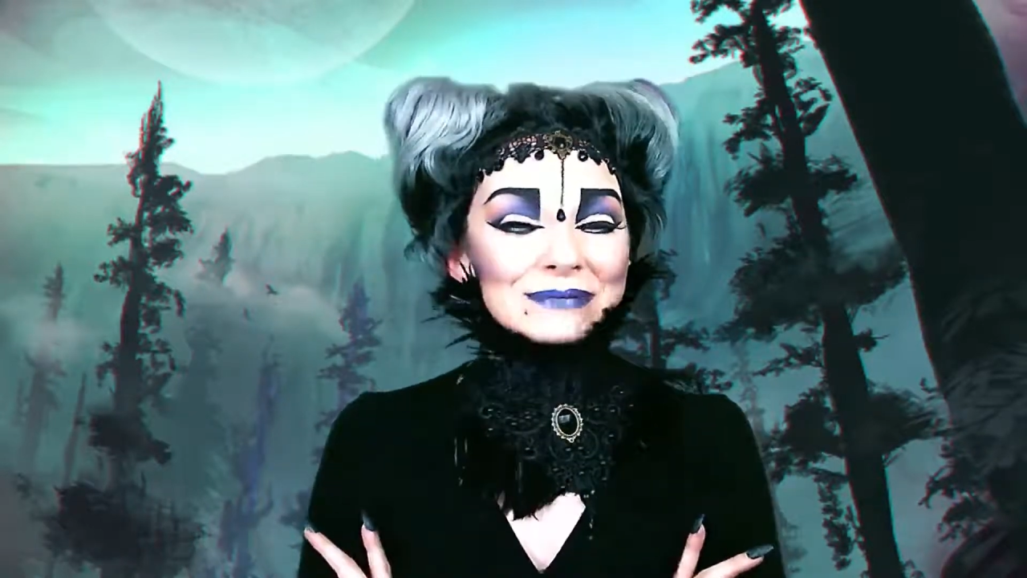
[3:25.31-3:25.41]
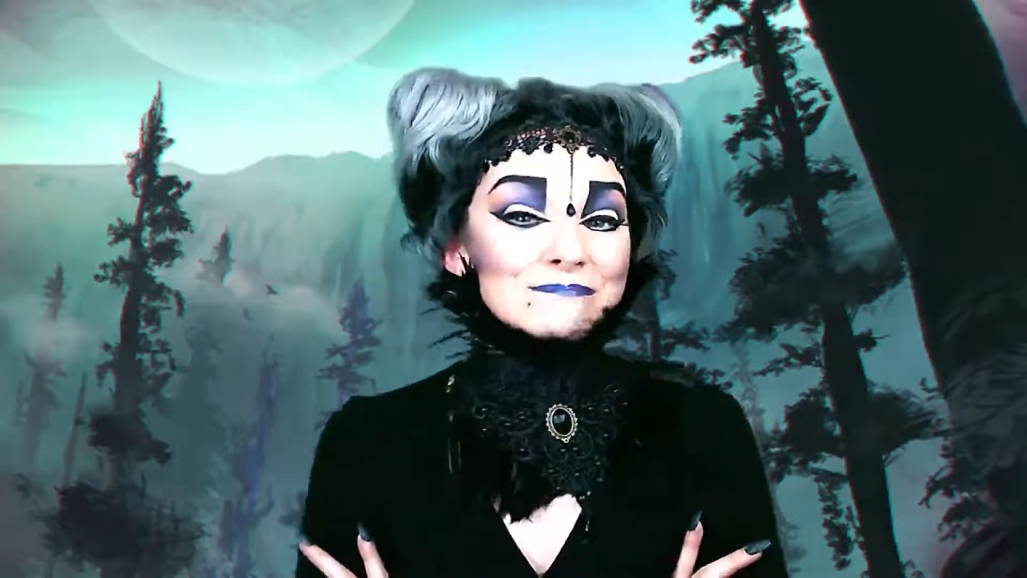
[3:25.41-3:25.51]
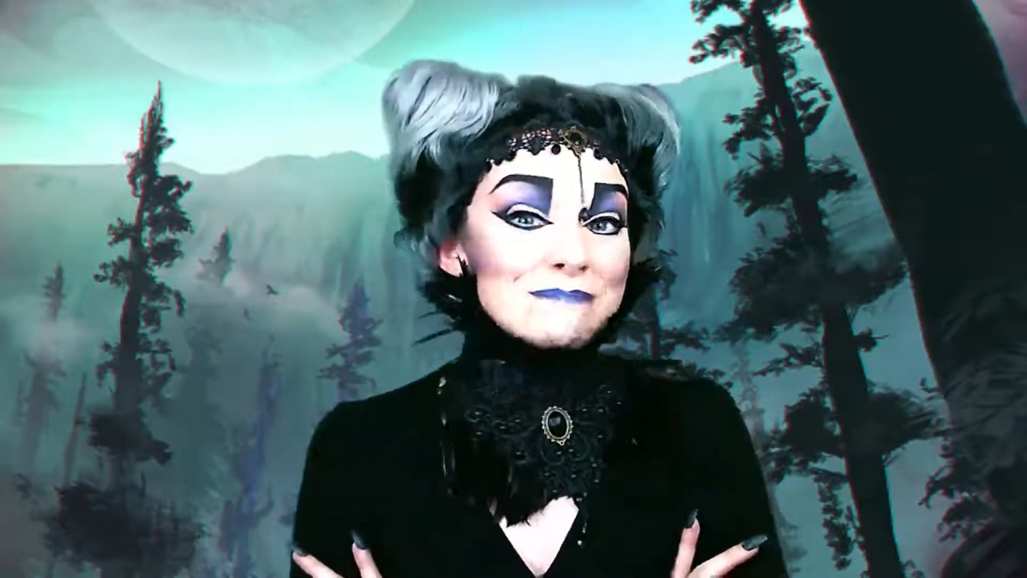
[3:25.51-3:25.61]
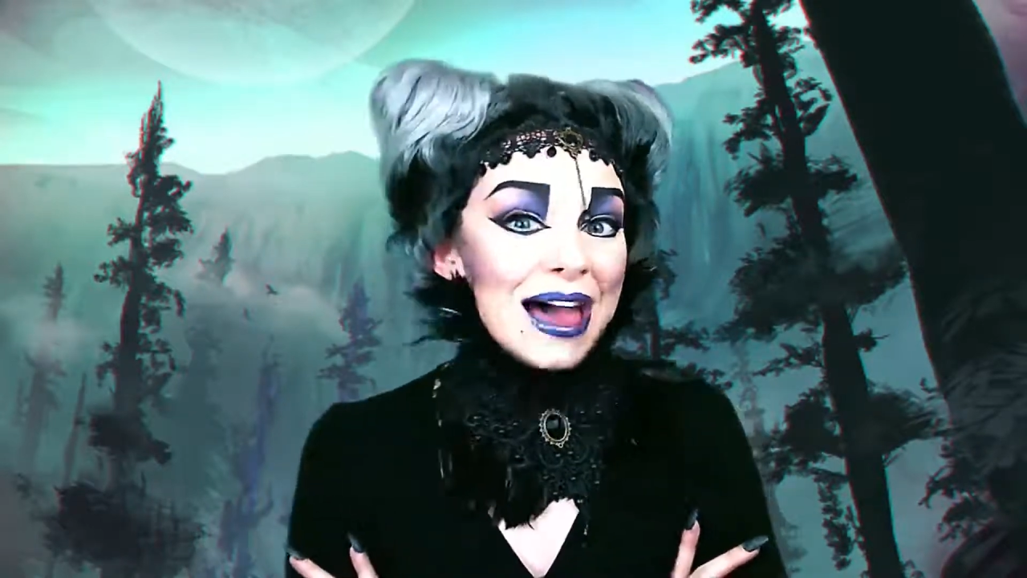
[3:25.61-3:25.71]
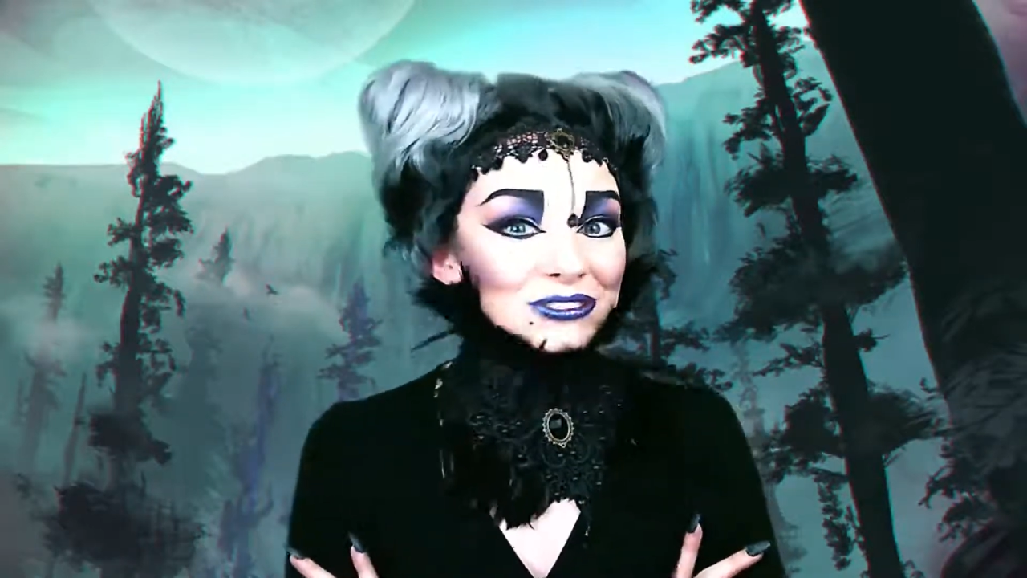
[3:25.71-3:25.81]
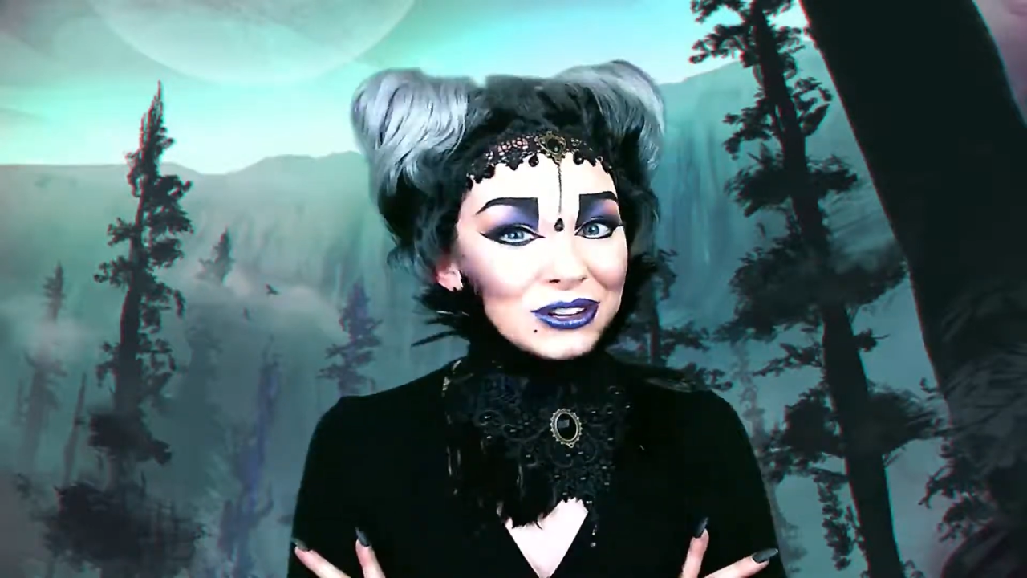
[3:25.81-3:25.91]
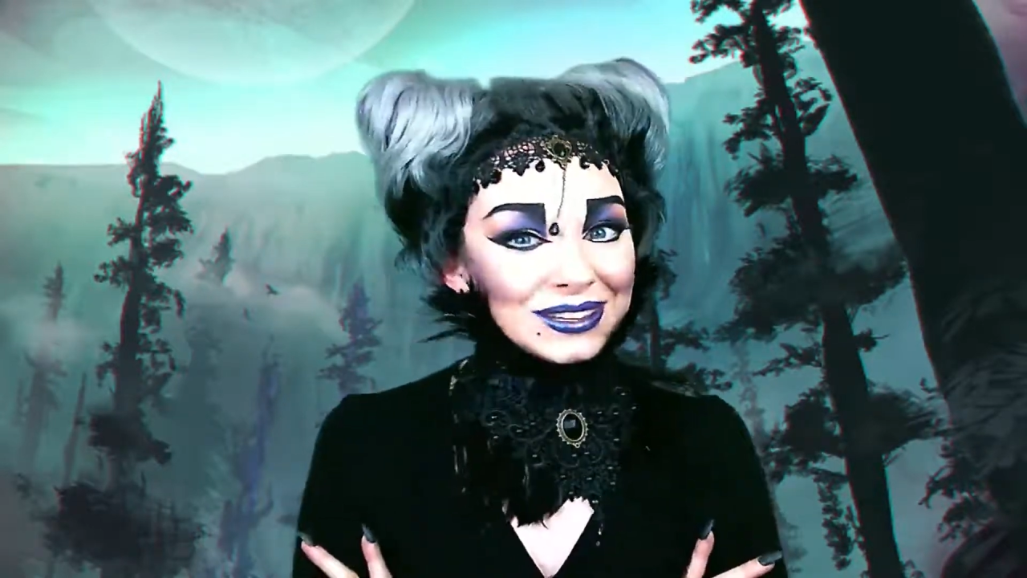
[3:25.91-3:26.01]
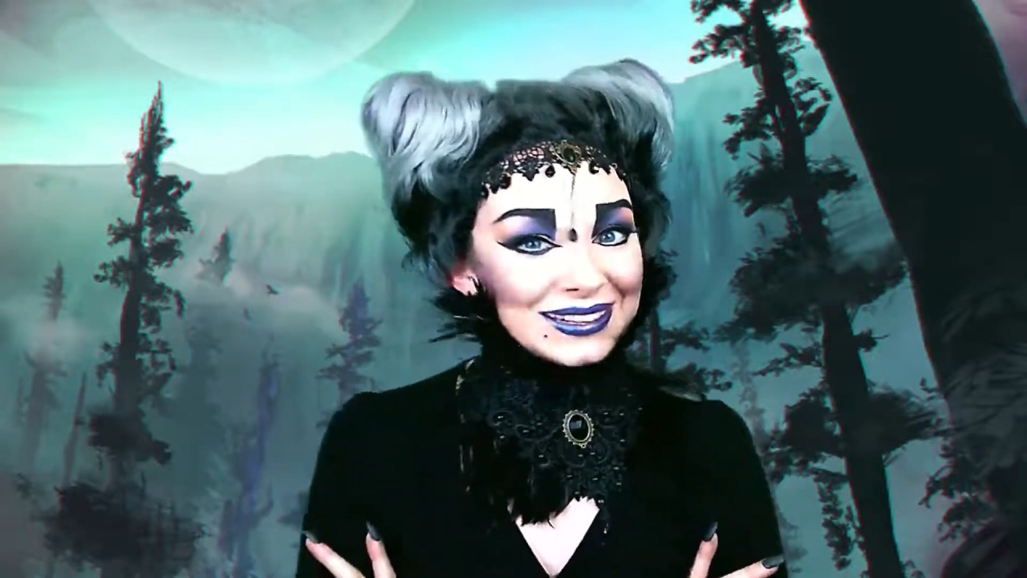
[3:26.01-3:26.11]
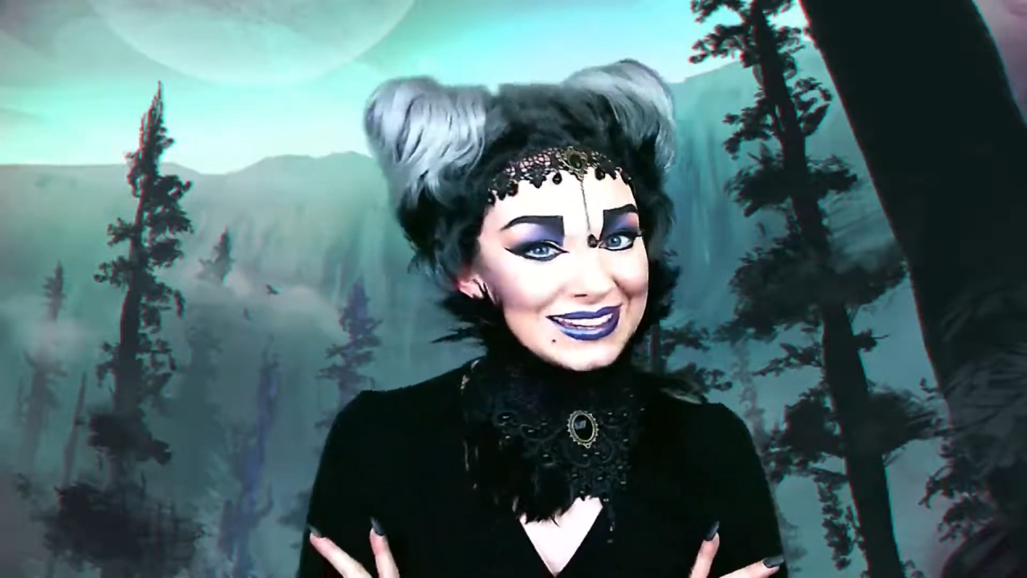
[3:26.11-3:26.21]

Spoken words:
and magically